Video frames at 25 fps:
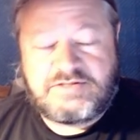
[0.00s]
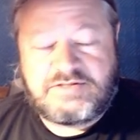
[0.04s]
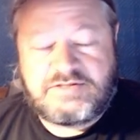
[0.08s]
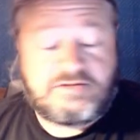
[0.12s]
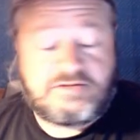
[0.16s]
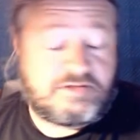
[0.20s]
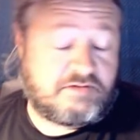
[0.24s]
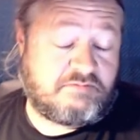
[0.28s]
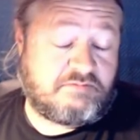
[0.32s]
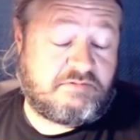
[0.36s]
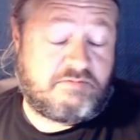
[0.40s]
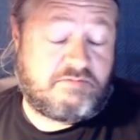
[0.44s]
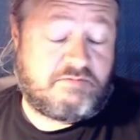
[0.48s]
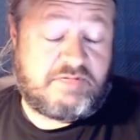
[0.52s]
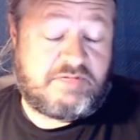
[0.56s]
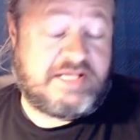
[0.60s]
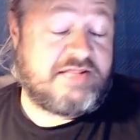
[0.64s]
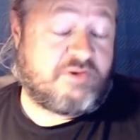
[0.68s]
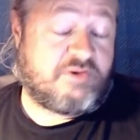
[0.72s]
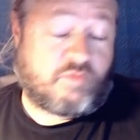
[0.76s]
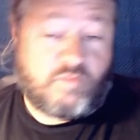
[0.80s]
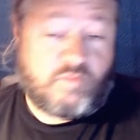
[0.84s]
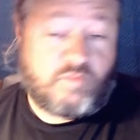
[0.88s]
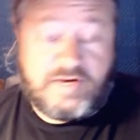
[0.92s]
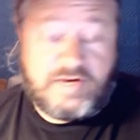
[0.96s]
You could
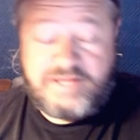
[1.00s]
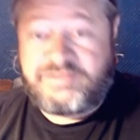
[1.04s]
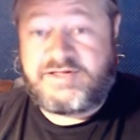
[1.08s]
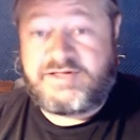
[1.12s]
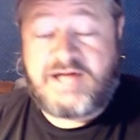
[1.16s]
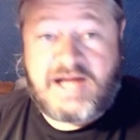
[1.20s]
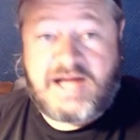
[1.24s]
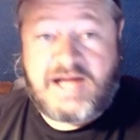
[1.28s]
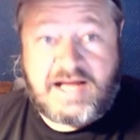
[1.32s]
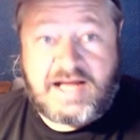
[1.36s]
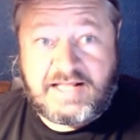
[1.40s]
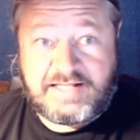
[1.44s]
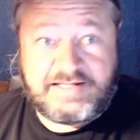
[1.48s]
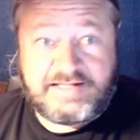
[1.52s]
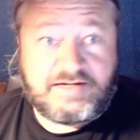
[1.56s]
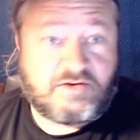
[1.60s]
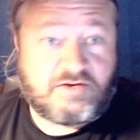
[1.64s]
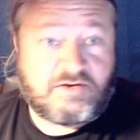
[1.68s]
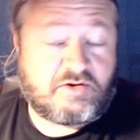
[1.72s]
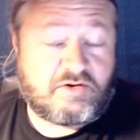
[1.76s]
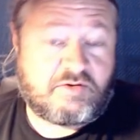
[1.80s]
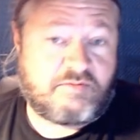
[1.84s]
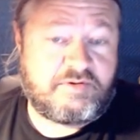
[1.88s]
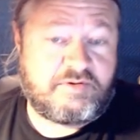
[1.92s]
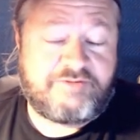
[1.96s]
either with the Holley
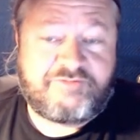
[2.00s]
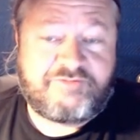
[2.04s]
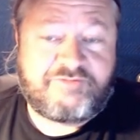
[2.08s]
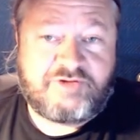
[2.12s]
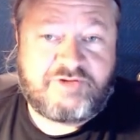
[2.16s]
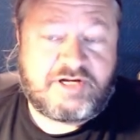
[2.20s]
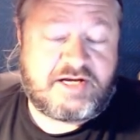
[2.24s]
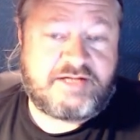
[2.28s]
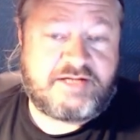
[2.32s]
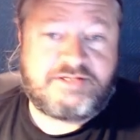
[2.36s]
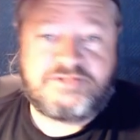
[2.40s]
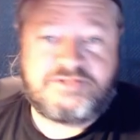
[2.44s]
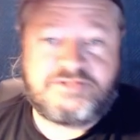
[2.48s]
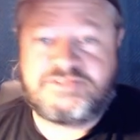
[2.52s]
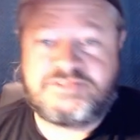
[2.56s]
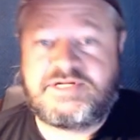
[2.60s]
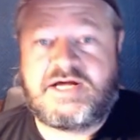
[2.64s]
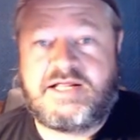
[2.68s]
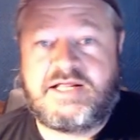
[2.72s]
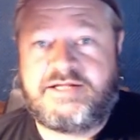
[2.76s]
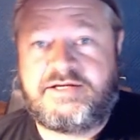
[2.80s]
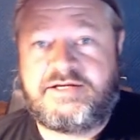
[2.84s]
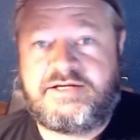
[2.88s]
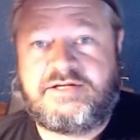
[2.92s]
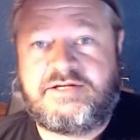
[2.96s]
or if you're not using
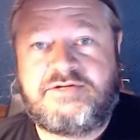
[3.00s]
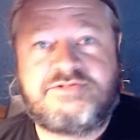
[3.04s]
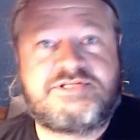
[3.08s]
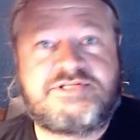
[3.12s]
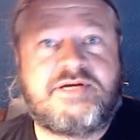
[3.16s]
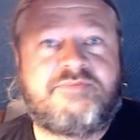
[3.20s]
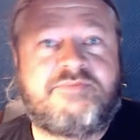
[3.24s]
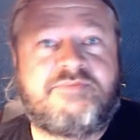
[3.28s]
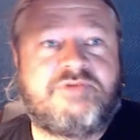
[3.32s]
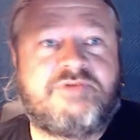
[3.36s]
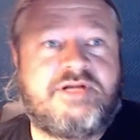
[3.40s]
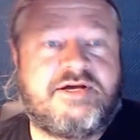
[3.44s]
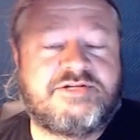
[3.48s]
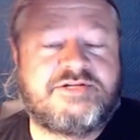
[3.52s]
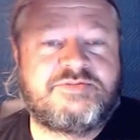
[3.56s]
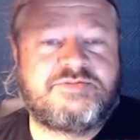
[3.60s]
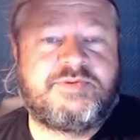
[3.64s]
Holley, you can use something else.